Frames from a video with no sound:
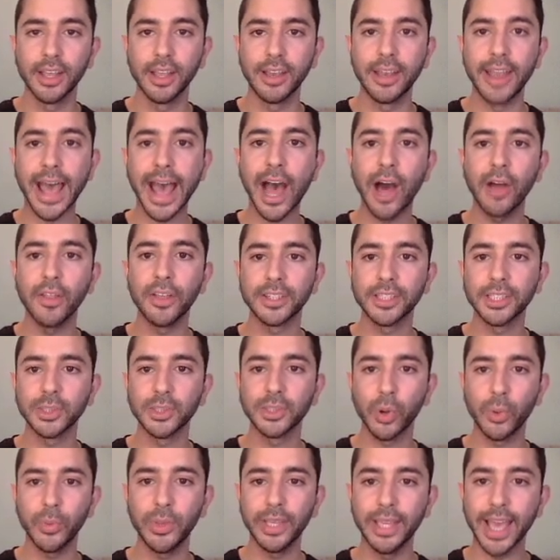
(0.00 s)
Now this is
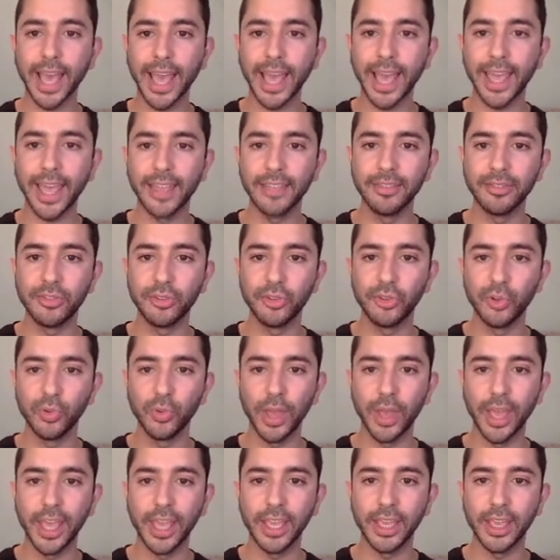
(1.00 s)
where we get
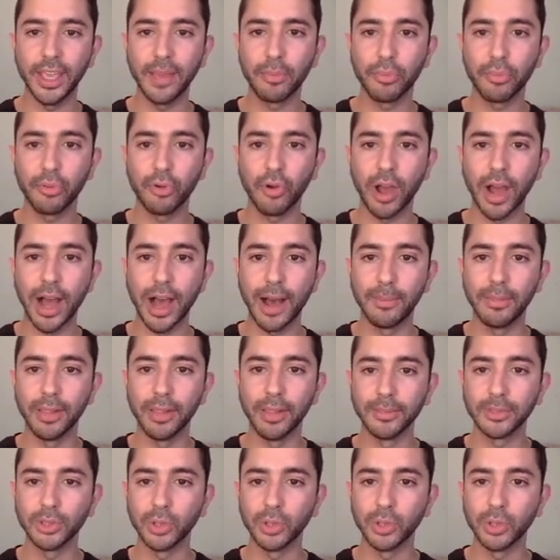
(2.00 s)
into a problem.